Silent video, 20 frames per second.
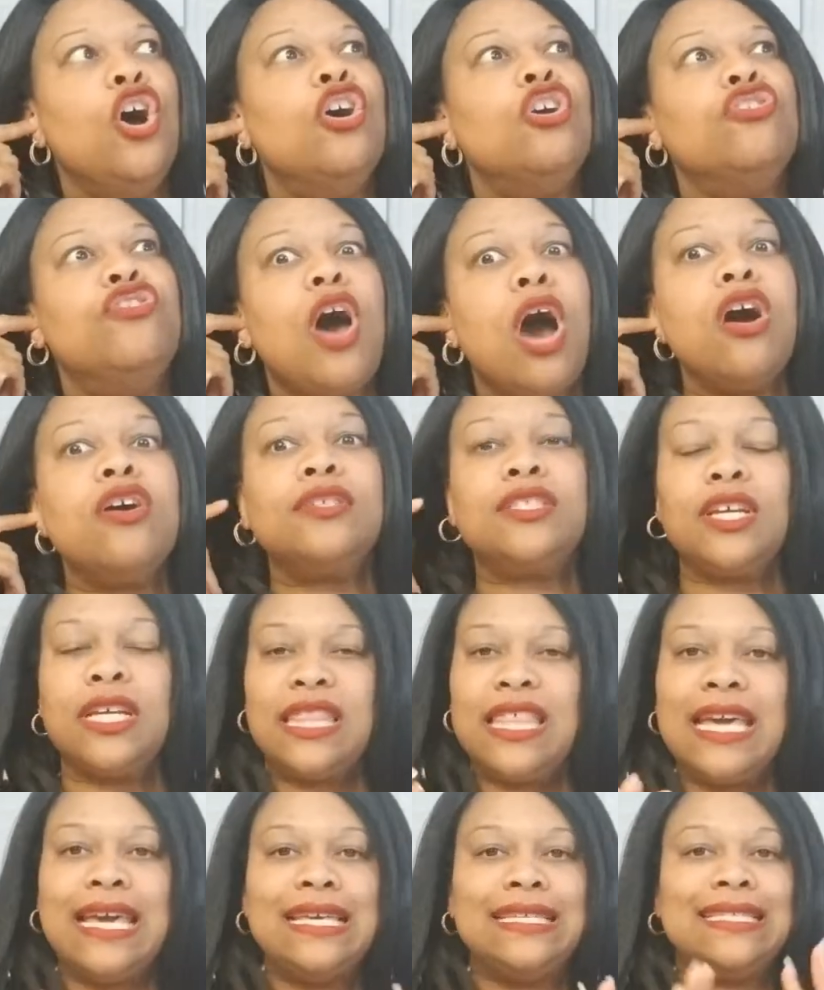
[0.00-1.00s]
Those are
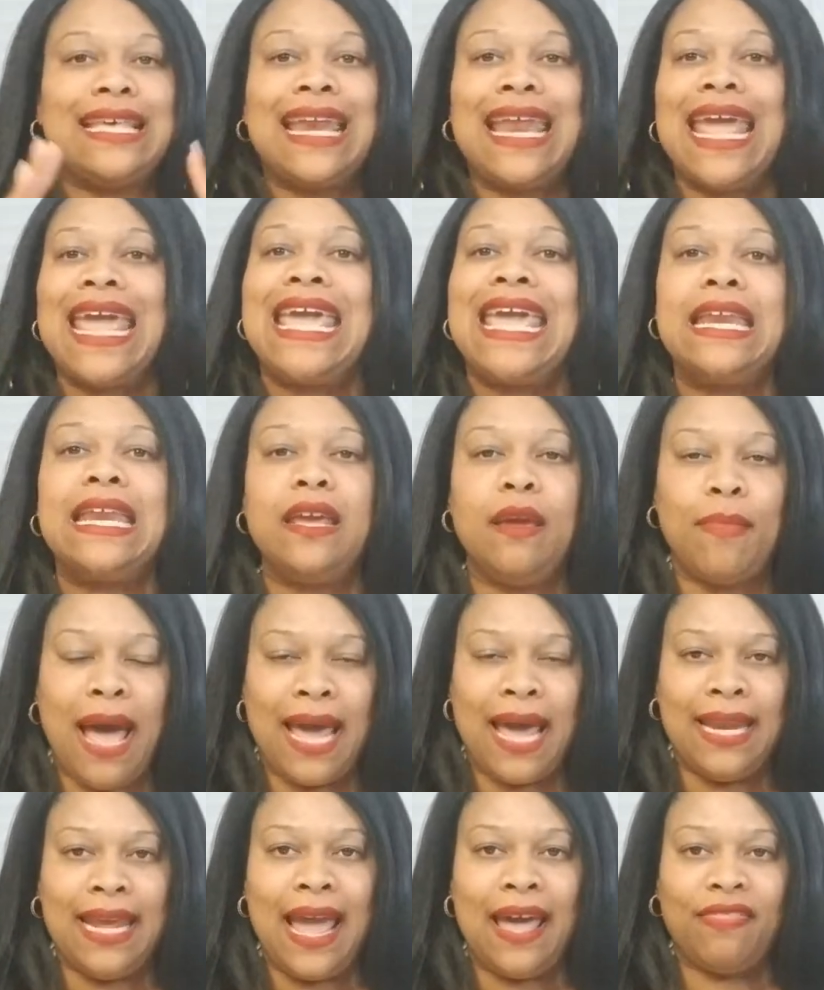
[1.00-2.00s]
things that
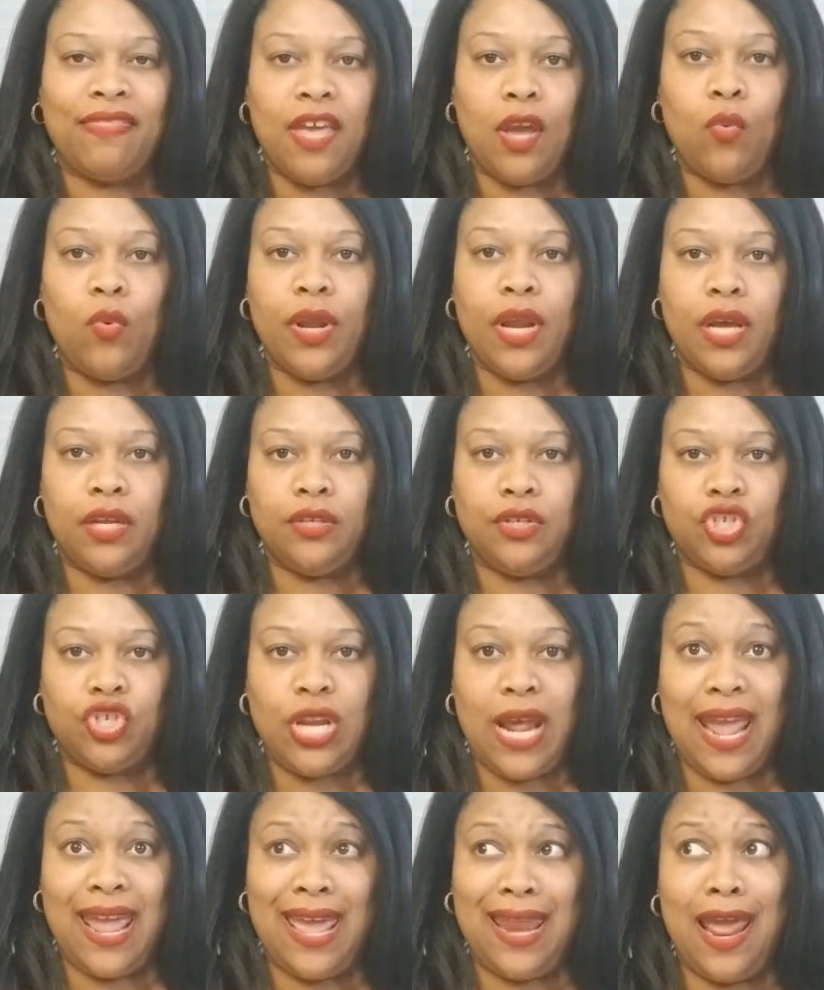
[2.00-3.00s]
anybody I think would
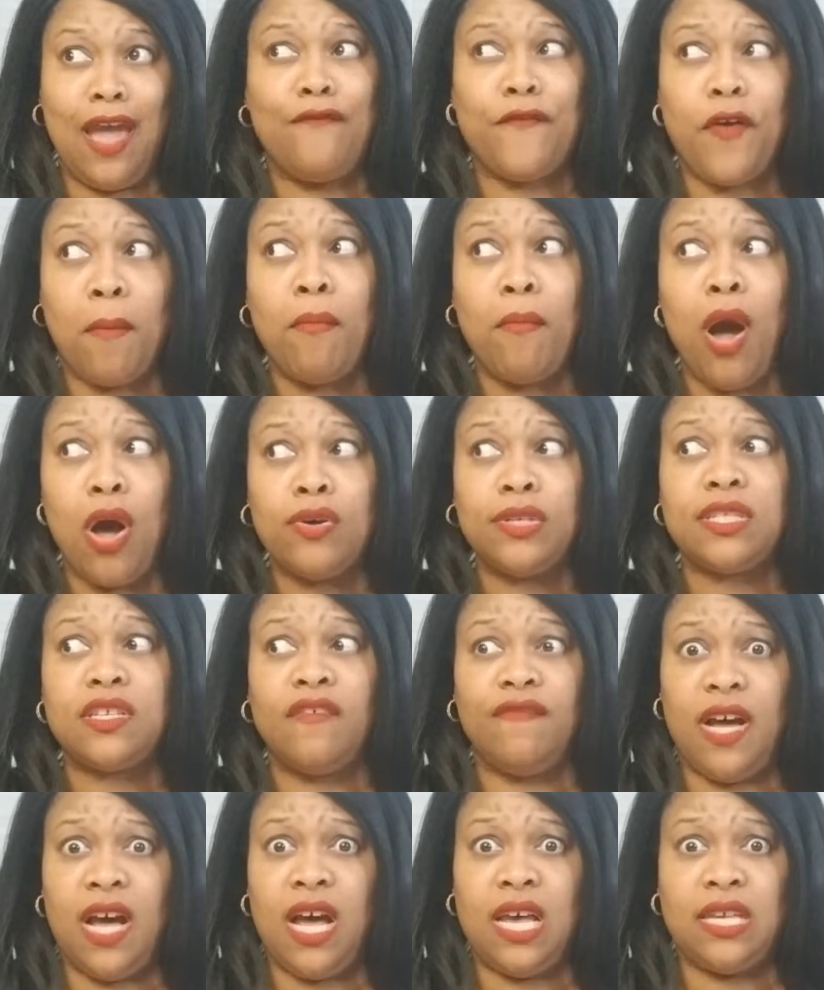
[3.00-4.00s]
understand. And for most
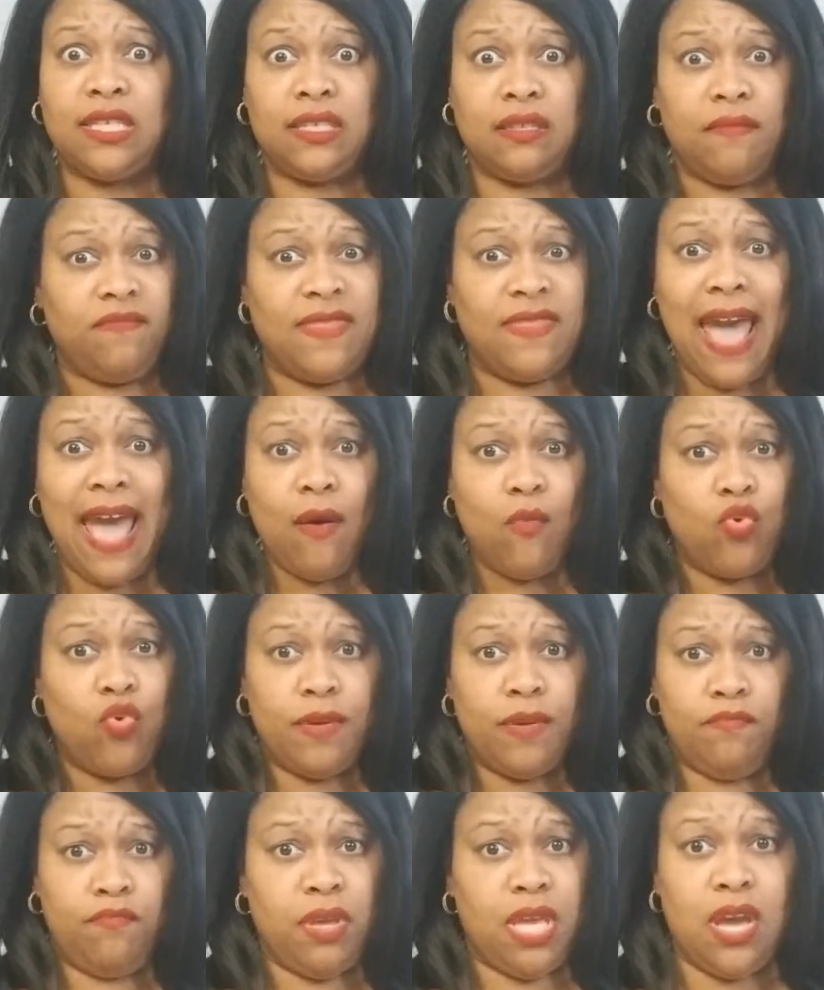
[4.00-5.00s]
of us, that
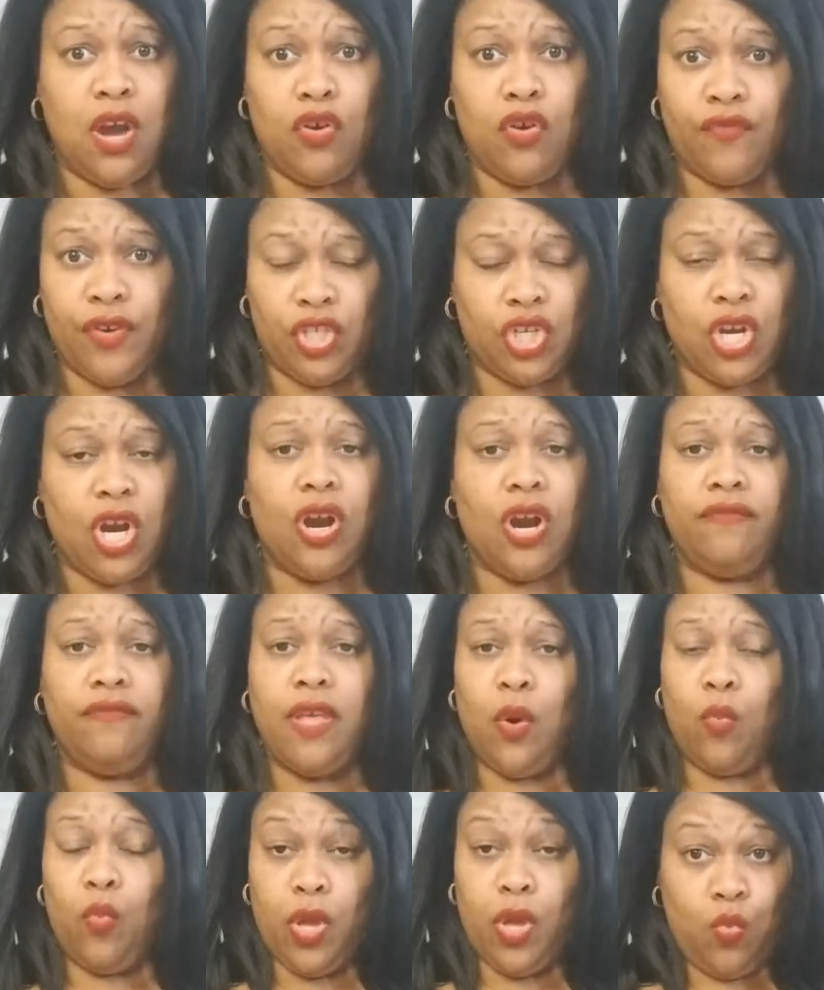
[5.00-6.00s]
would be a return
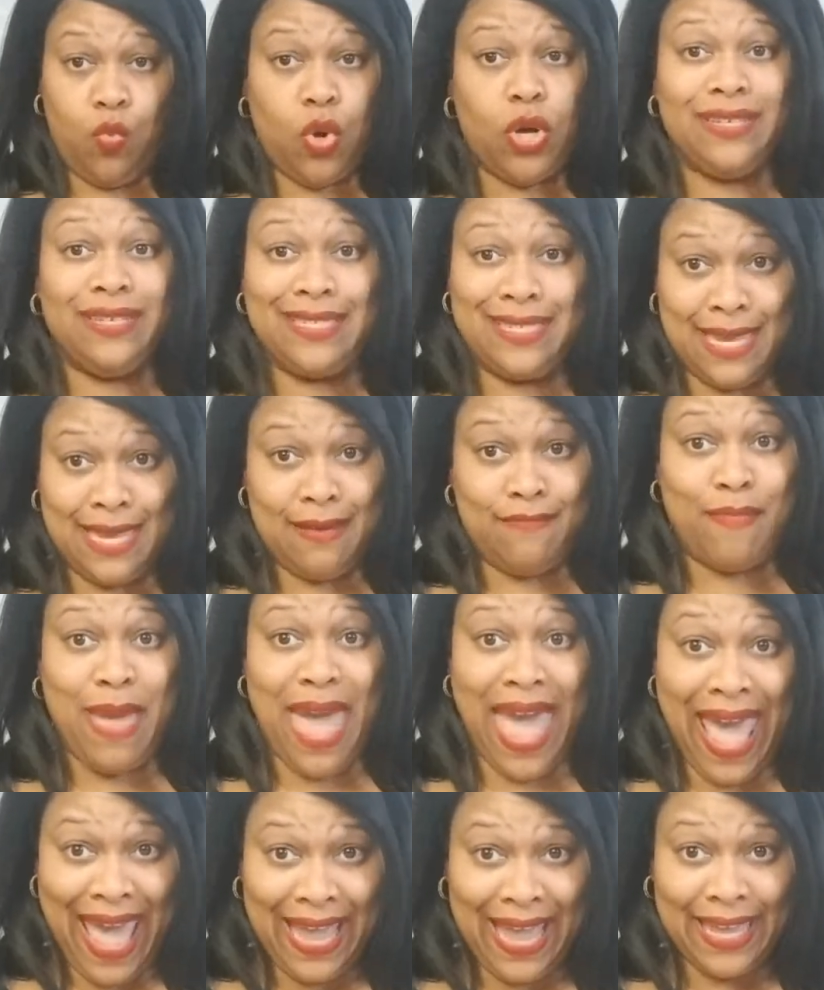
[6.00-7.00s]
that we would send
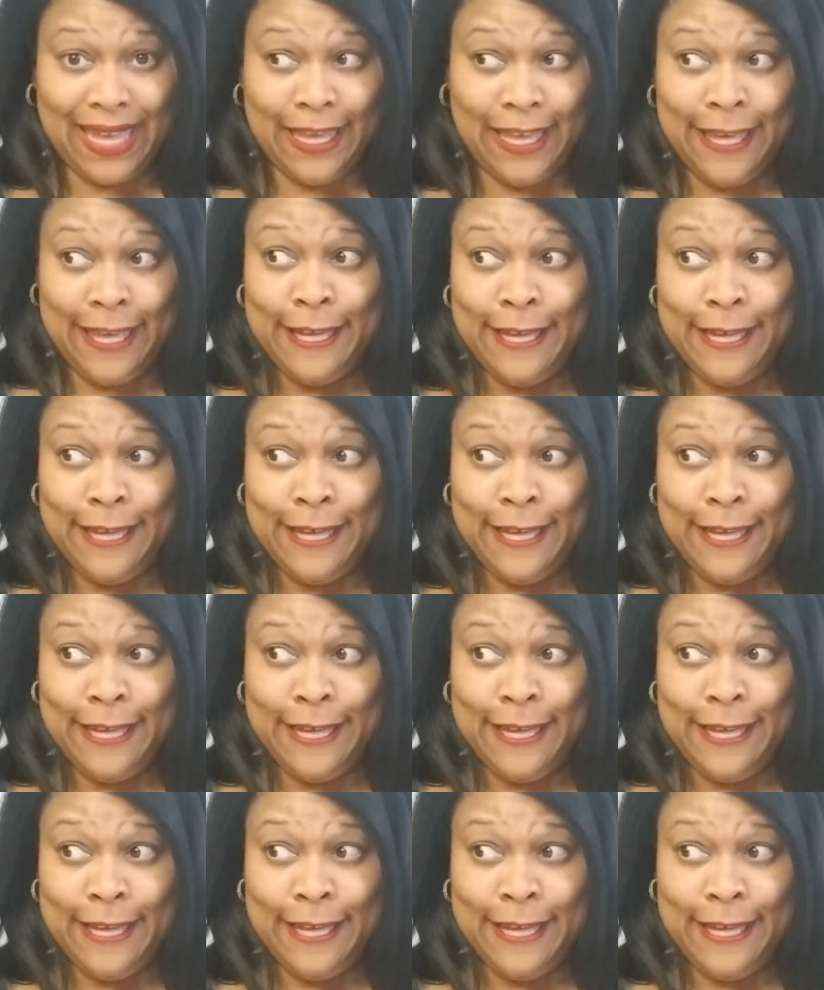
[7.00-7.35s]
back.